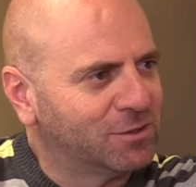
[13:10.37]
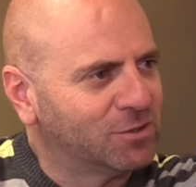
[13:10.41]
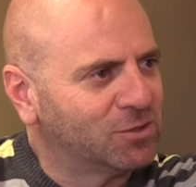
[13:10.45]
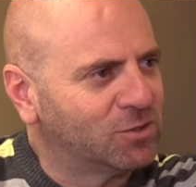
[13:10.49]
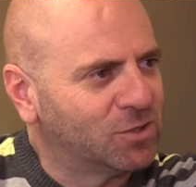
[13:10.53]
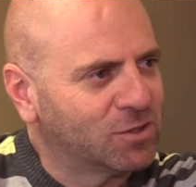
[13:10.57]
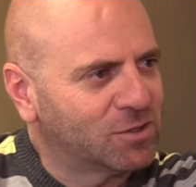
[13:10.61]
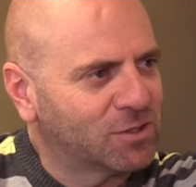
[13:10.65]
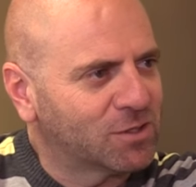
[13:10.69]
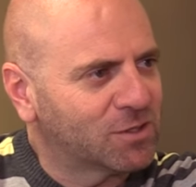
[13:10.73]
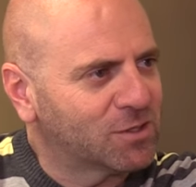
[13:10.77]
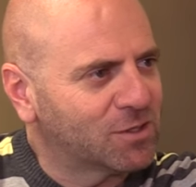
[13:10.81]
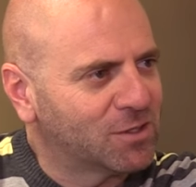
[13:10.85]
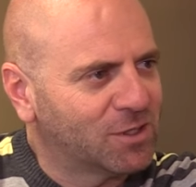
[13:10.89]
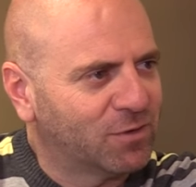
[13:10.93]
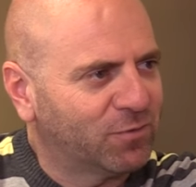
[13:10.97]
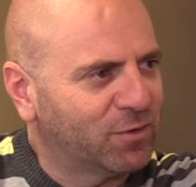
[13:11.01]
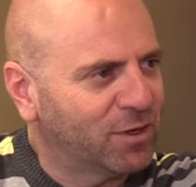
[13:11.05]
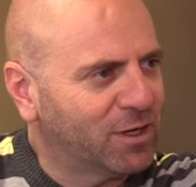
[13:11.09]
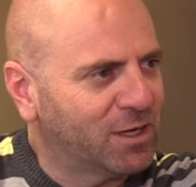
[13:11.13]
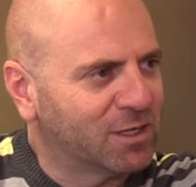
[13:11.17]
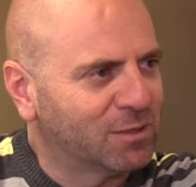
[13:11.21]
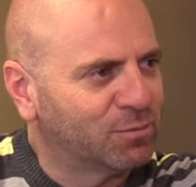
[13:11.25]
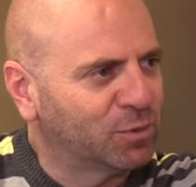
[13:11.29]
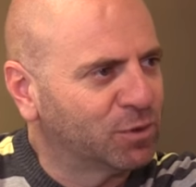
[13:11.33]
Jesus
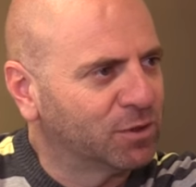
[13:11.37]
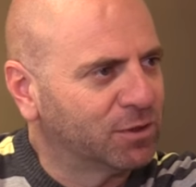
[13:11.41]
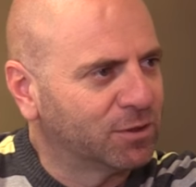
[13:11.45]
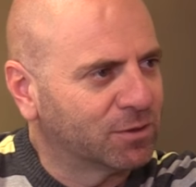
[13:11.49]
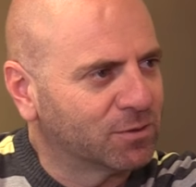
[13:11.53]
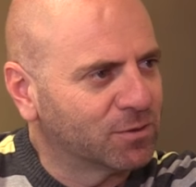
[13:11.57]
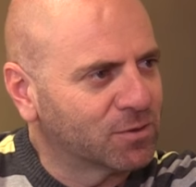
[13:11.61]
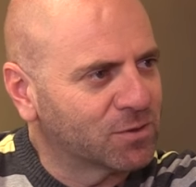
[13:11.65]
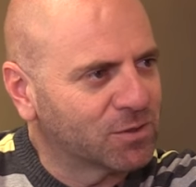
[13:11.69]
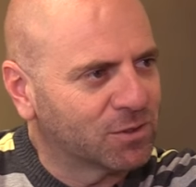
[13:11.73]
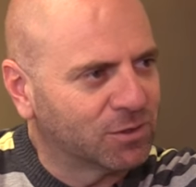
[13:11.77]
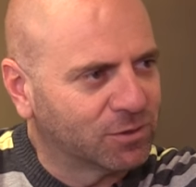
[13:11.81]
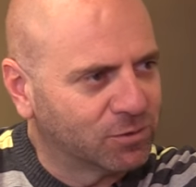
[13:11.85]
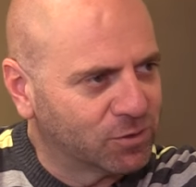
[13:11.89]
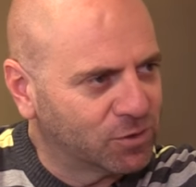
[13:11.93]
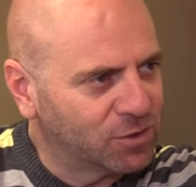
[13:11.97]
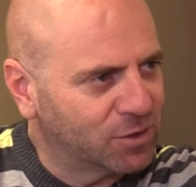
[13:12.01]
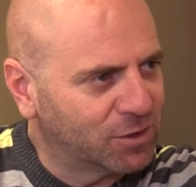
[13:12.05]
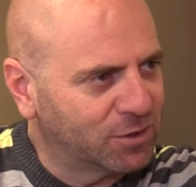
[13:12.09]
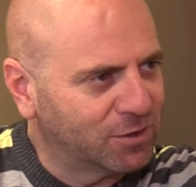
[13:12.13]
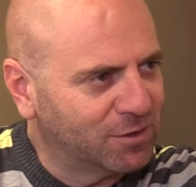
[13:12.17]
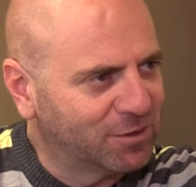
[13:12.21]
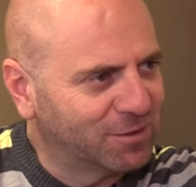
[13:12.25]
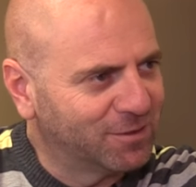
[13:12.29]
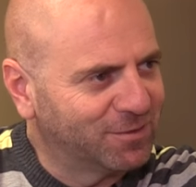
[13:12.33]
never had a political
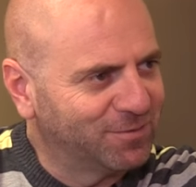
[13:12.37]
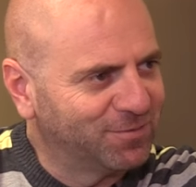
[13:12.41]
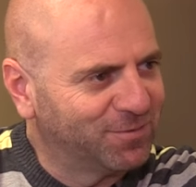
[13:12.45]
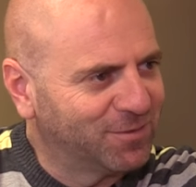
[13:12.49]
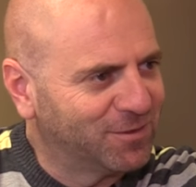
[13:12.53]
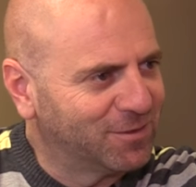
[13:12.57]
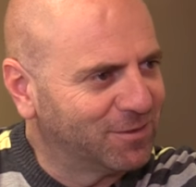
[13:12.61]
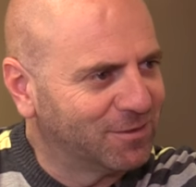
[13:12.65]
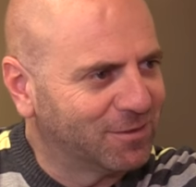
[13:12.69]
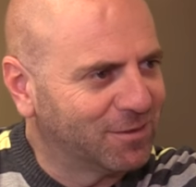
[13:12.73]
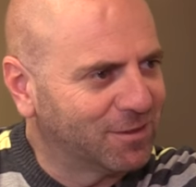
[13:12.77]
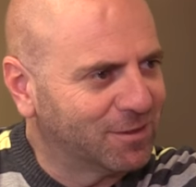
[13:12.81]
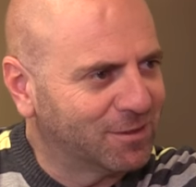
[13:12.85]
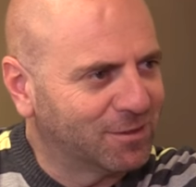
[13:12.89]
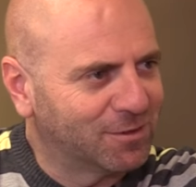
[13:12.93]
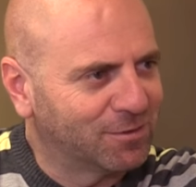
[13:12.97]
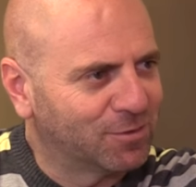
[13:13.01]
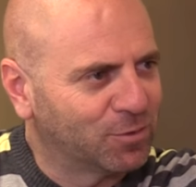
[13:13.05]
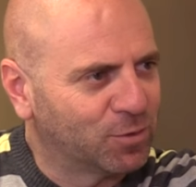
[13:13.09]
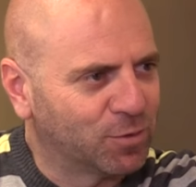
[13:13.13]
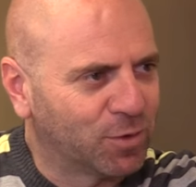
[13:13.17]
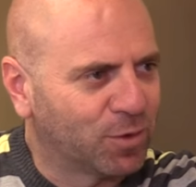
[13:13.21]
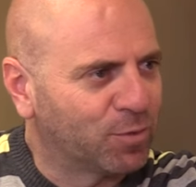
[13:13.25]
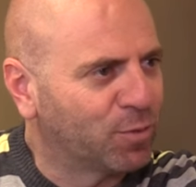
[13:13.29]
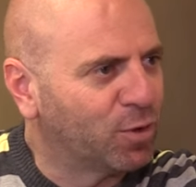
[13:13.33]
solution to
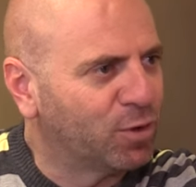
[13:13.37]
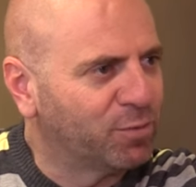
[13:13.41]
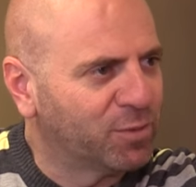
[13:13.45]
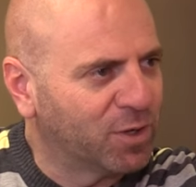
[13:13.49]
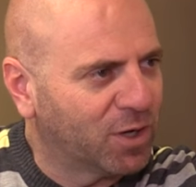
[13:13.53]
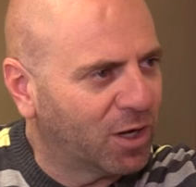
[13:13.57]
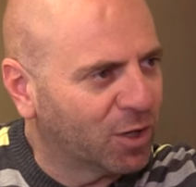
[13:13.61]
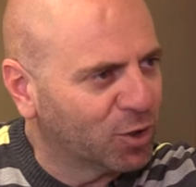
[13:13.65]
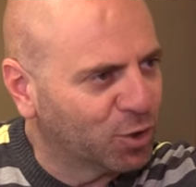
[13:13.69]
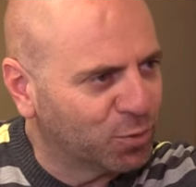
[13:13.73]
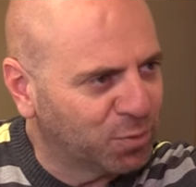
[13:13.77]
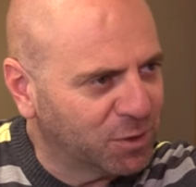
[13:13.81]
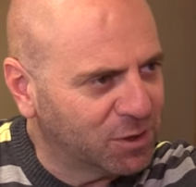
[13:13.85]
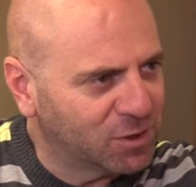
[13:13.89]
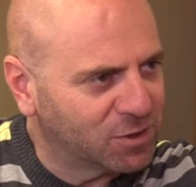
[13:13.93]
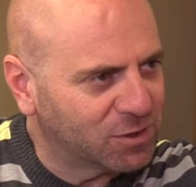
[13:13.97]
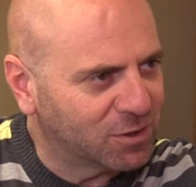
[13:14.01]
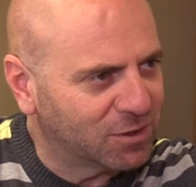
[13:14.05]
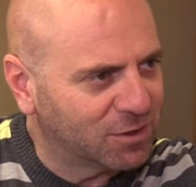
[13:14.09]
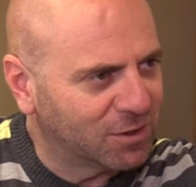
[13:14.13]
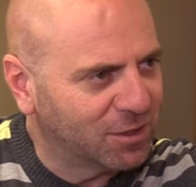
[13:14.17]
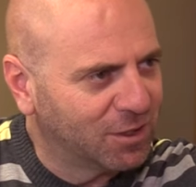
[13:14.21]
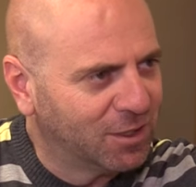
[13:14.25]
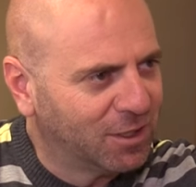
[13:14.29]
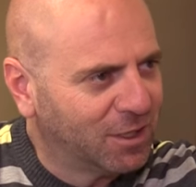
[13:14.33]
the Roman
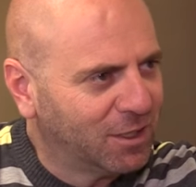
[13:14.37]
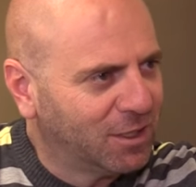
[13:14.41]
occupation.